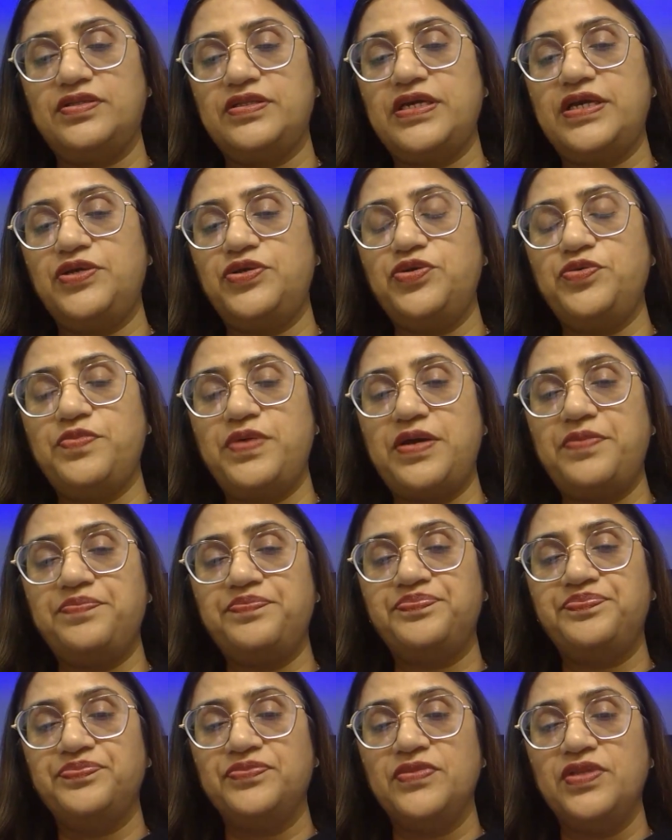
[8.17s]
Thank you,
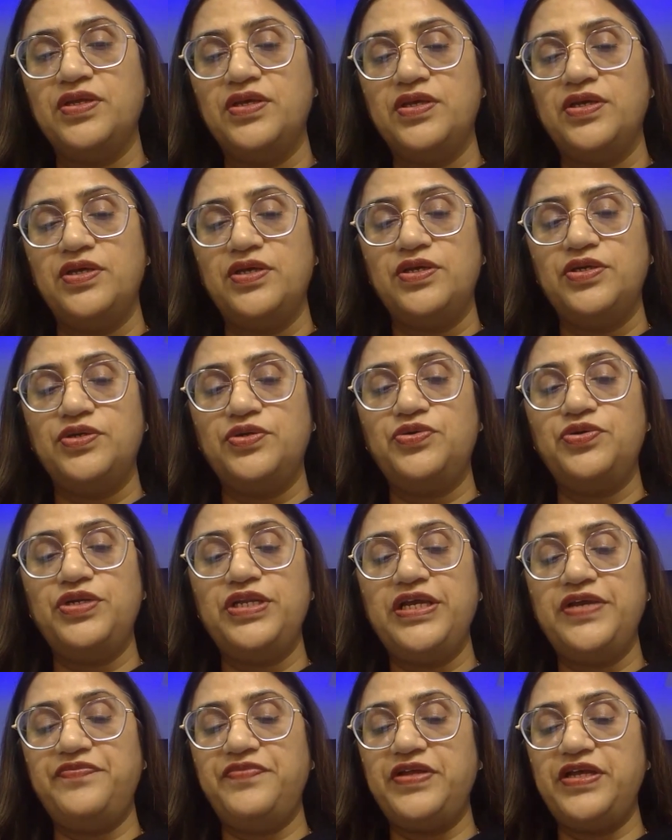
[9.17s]
ma'am.
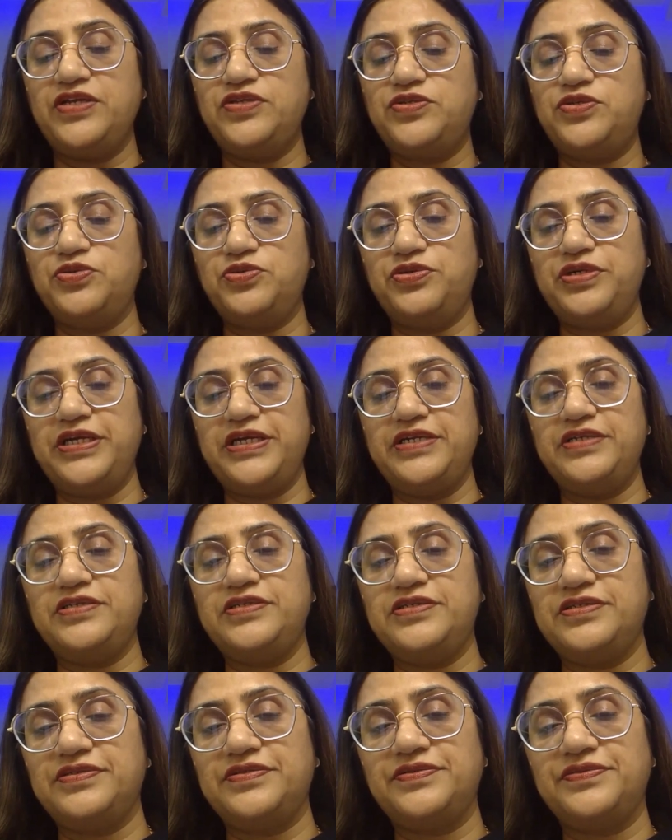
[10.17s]
Good evening,
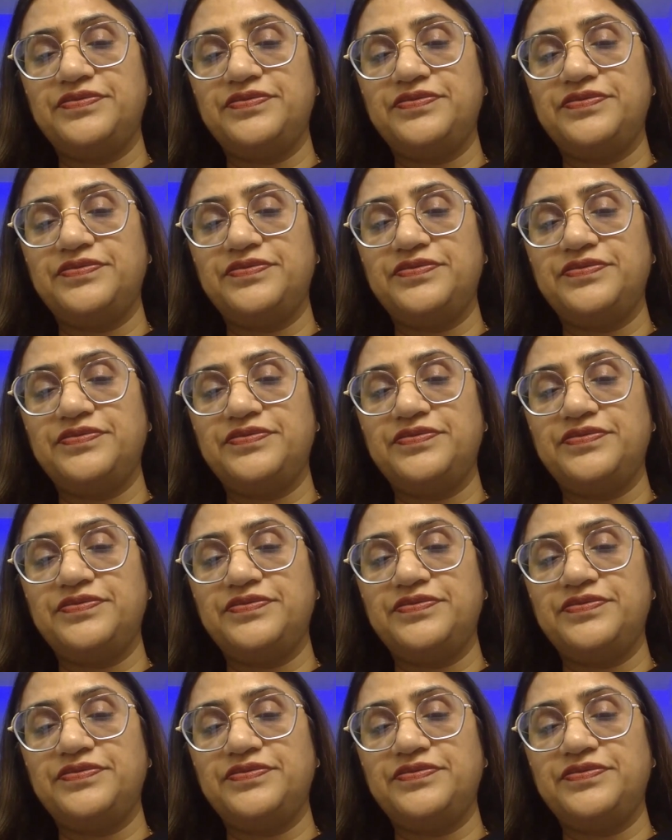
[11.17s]
student.